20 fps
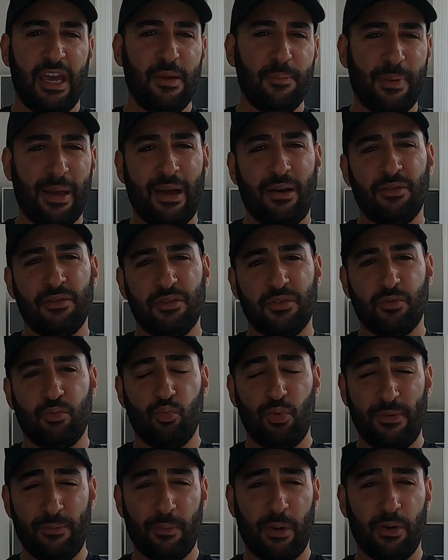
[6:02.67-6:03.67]
£8
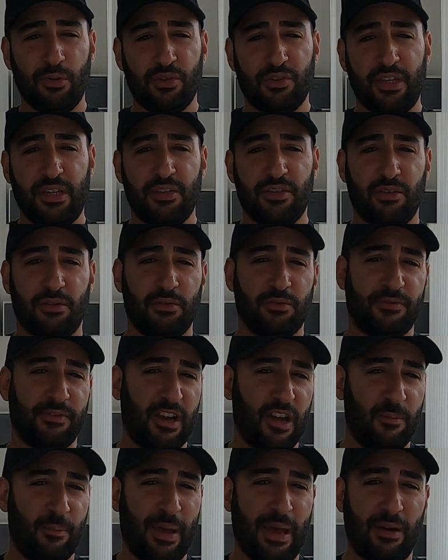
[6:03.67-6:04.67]
with postage, so it was
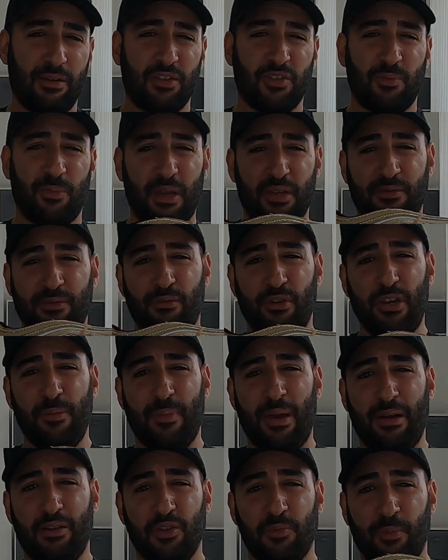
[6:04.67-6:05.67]
£5 plus
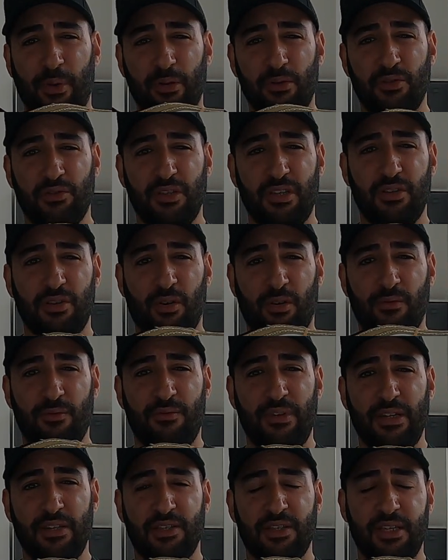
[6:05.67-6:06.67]
£3 postage on
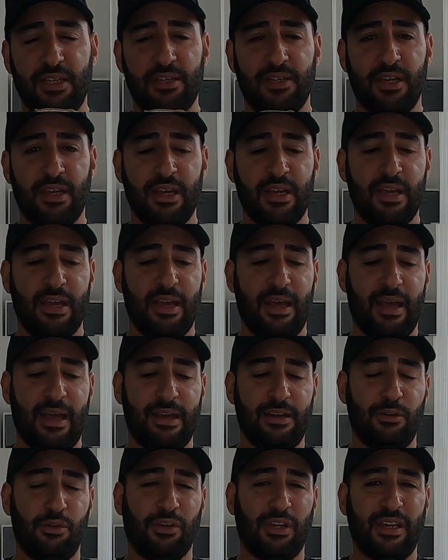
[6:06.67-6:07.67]
Vinted.
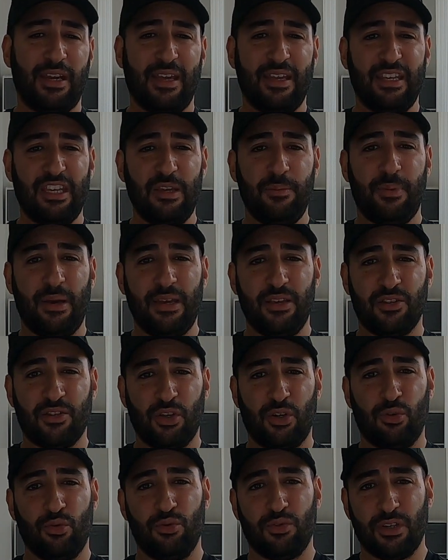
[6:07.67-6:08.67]
And looking at eBay
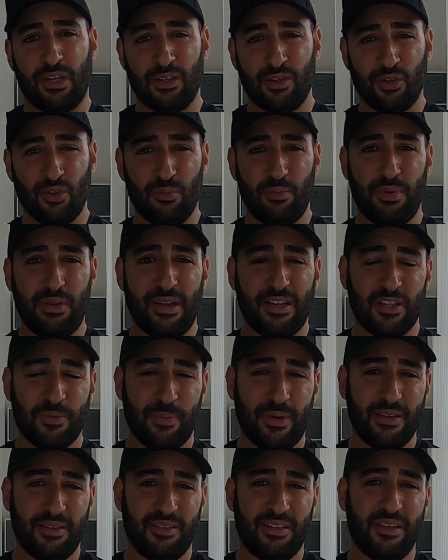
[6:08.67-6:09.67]
solds, I should be
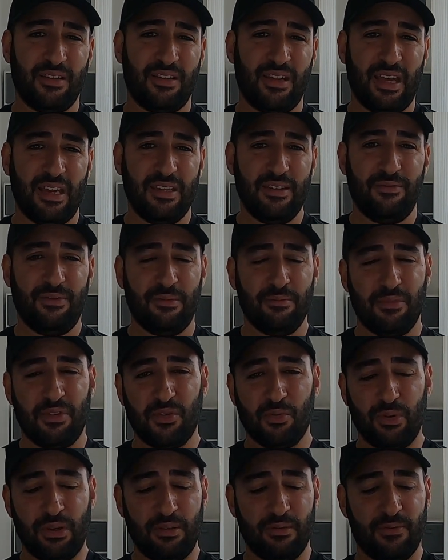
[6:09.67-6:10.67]
expecting anything
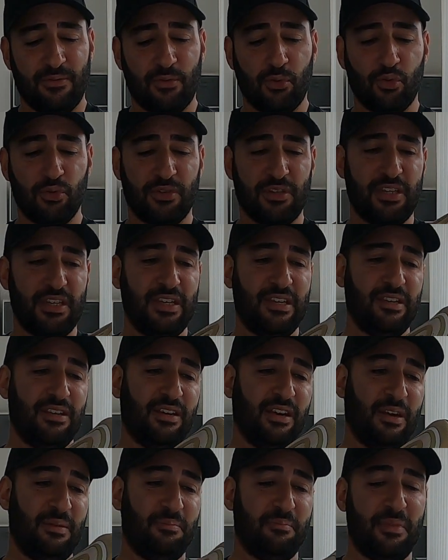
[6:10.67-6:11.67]
between
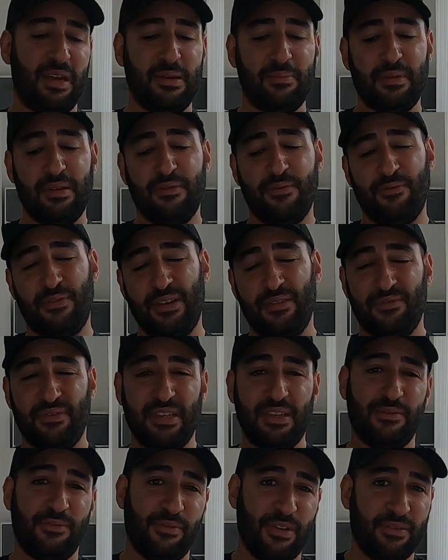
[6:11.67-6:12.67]
40 and maybe
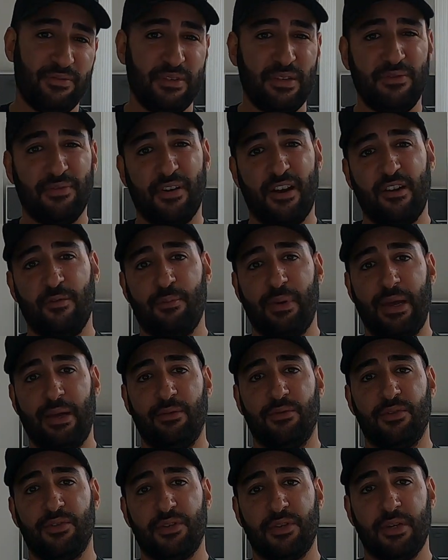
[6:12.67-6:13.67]
50, 55
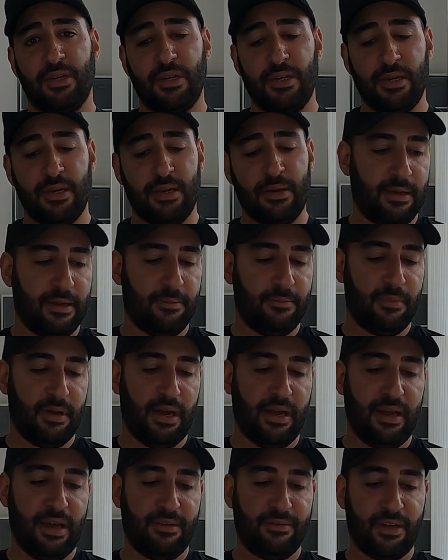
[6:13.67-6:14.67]
pounds. Um,
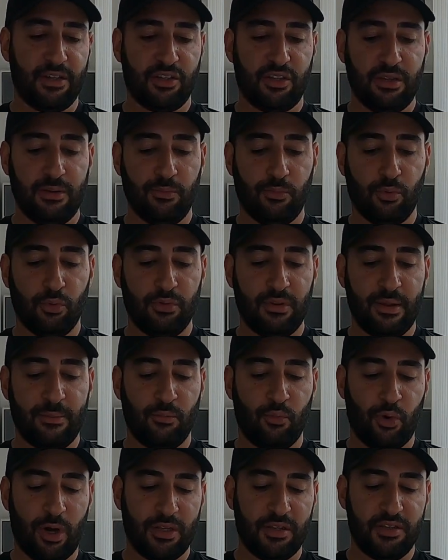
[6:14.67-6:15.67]
I have actually worn
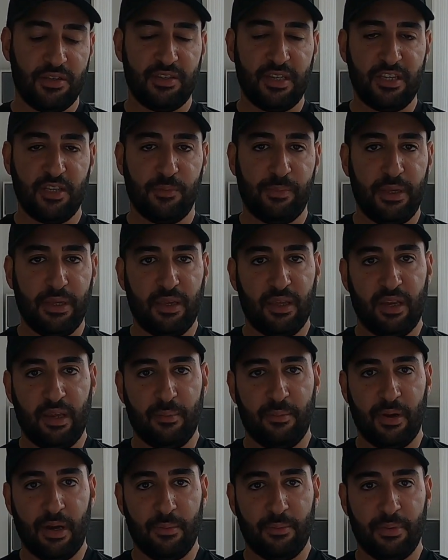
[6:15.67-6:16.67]
them once since picking
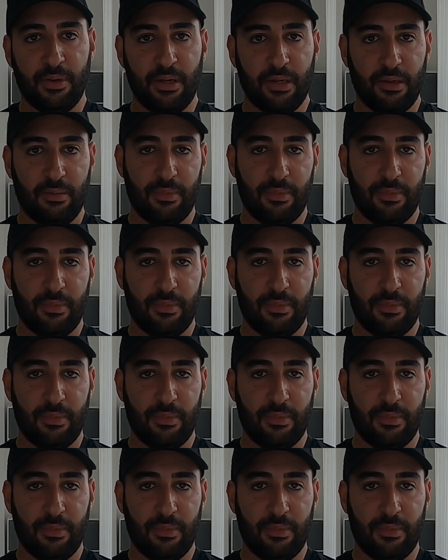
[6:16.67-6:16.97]
them up.